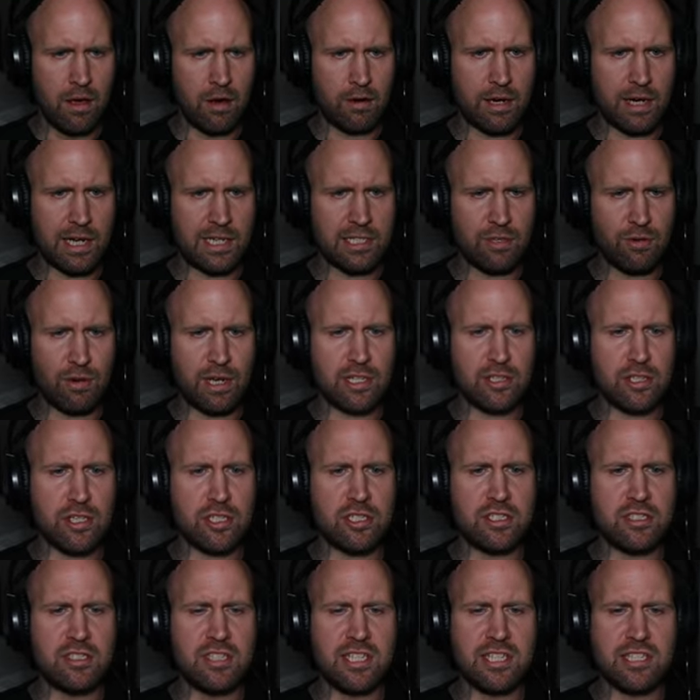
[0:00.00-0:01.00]
Okay, so I
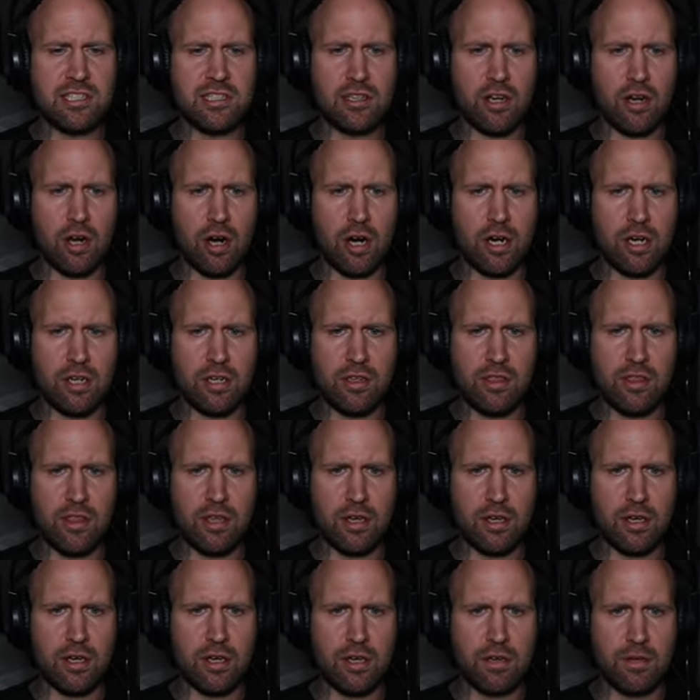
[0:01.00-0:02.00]
just discard
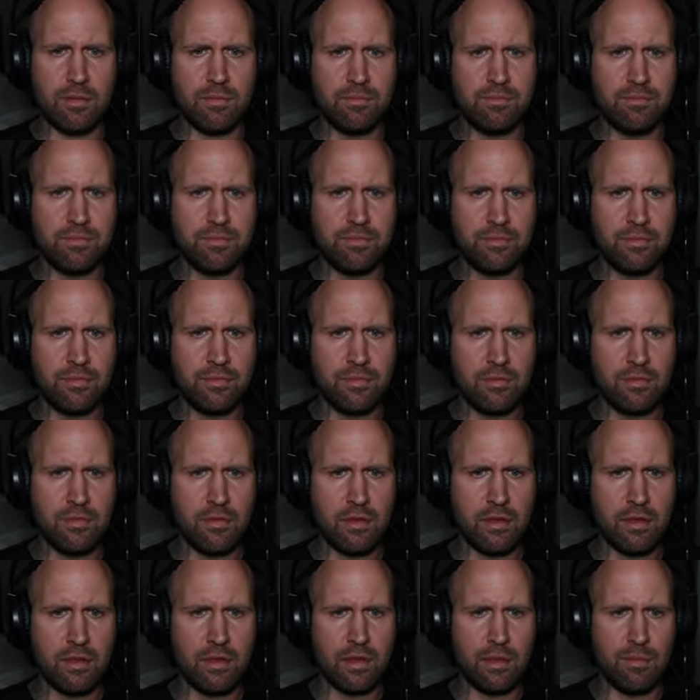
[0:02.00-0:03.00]
the
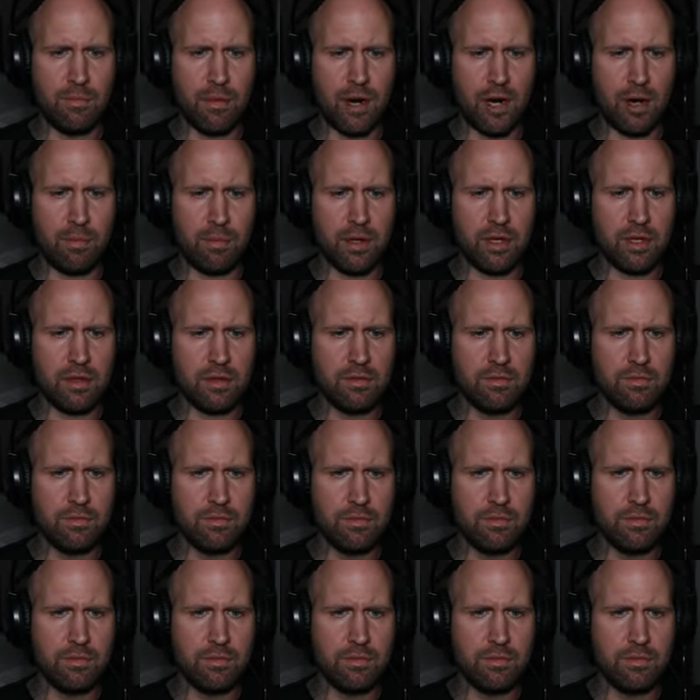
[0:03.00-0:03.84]
the marble.